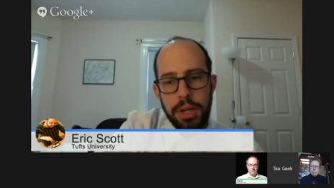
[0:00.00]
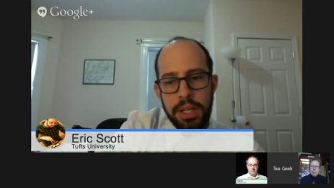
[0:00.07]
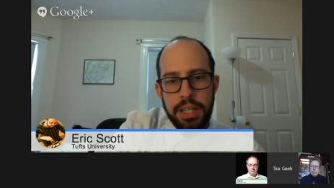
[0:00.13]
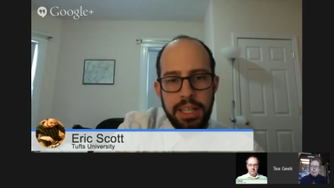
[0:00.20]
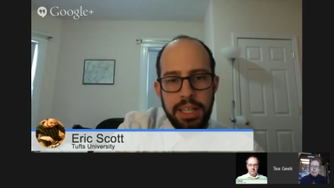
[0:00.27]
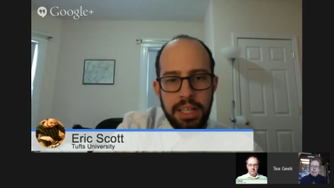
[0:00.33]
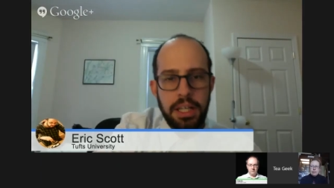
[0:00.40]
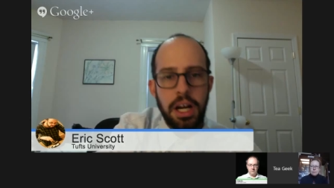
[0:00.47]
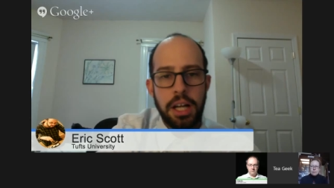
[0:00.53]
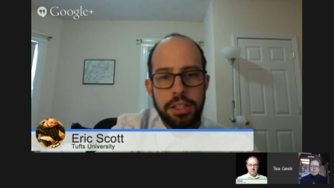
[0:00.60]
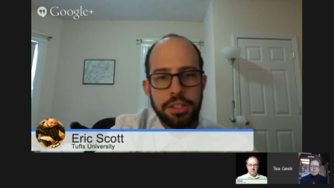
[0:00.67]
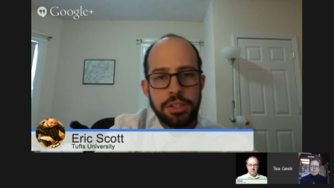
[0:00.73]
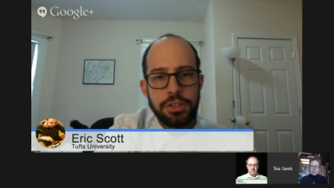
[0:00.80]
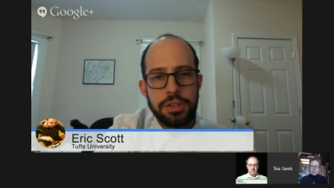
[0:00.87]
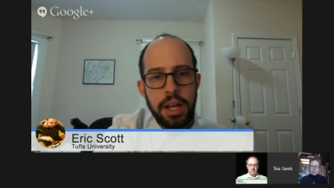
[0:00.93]
like a
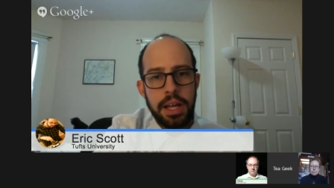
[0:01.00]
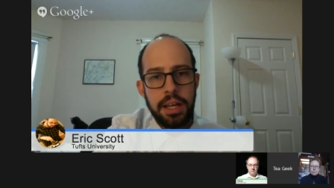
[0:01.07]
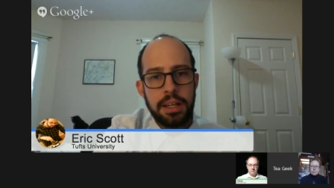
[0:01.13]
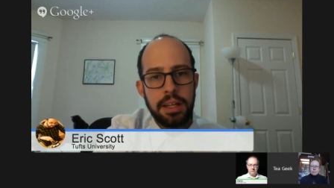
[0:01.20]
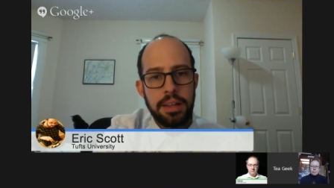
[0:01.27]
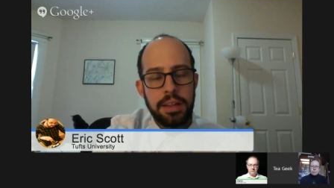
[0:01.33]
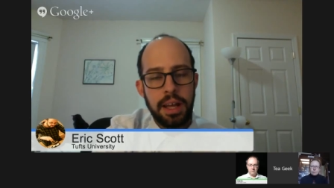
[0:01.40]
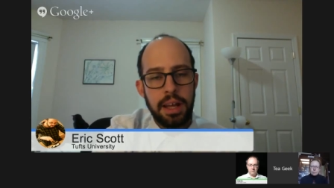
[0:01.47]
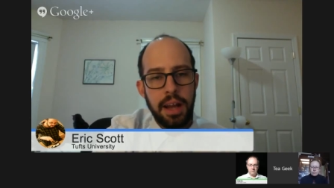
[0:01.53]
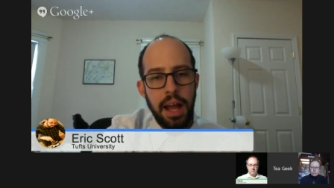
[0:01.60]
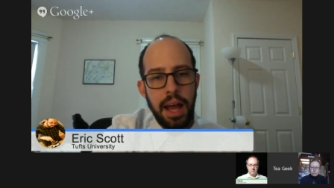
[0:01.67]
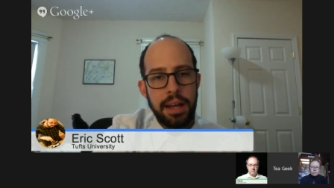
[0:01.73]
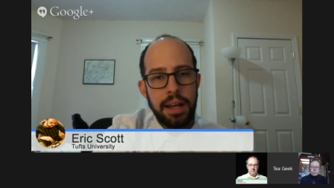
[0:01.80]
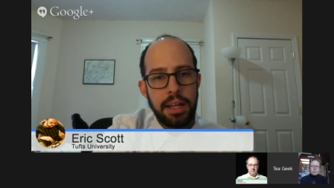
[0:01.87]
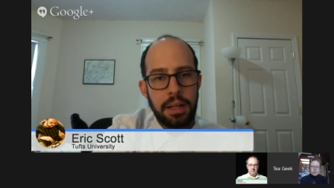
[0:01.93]
concentrate and then
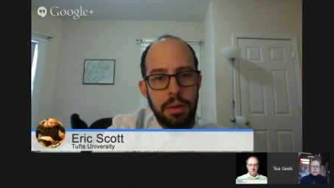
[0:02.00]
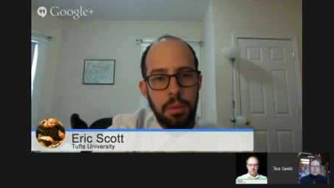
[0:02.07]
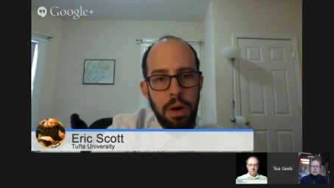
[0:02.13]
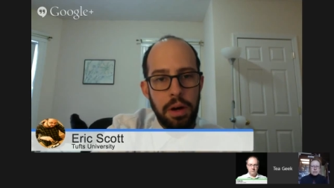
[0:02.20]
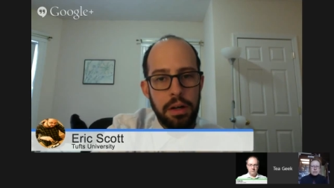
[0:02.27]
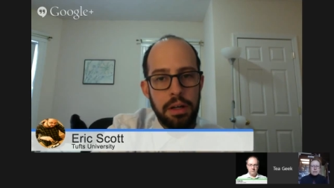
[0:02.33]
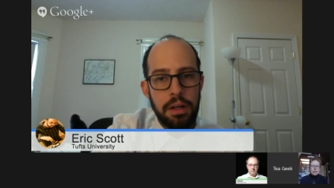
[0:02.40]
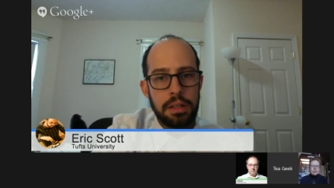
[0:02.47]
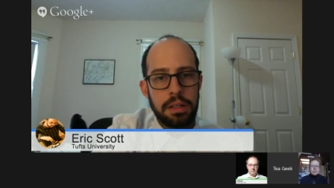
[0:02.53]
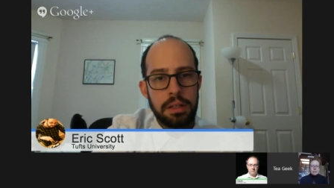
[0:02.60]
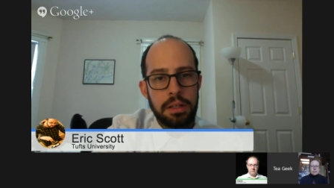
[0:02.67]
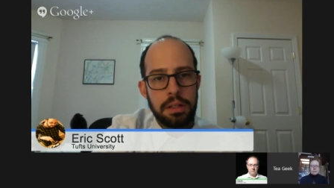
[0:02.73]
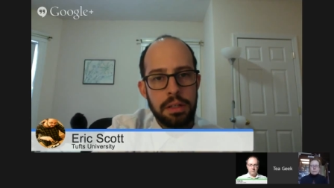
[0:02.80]
adding water. Yeah.